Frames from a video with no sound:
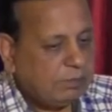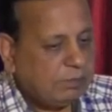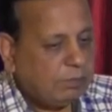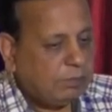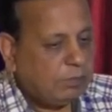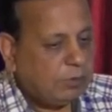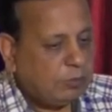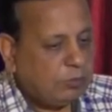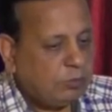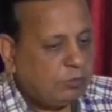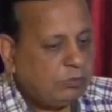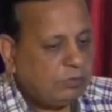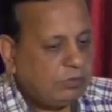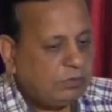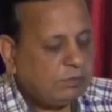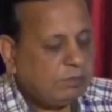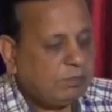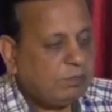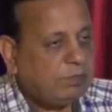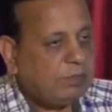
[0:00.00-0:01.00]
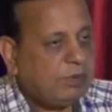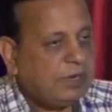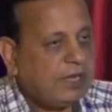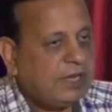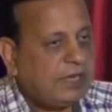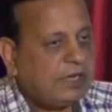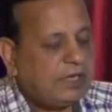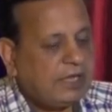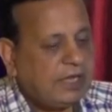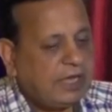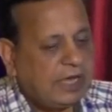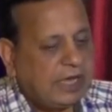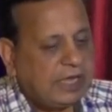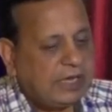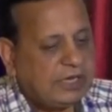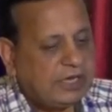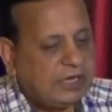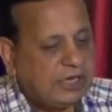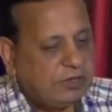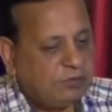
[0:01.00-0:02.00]
balloon, blade,
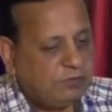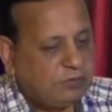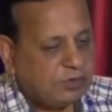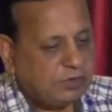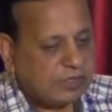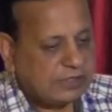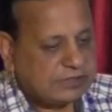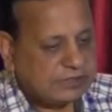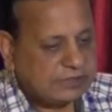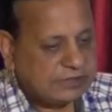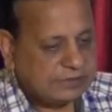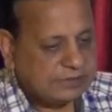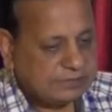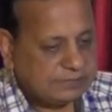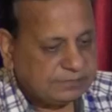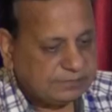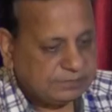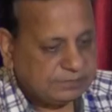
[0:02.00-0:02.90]
and radiofrequency.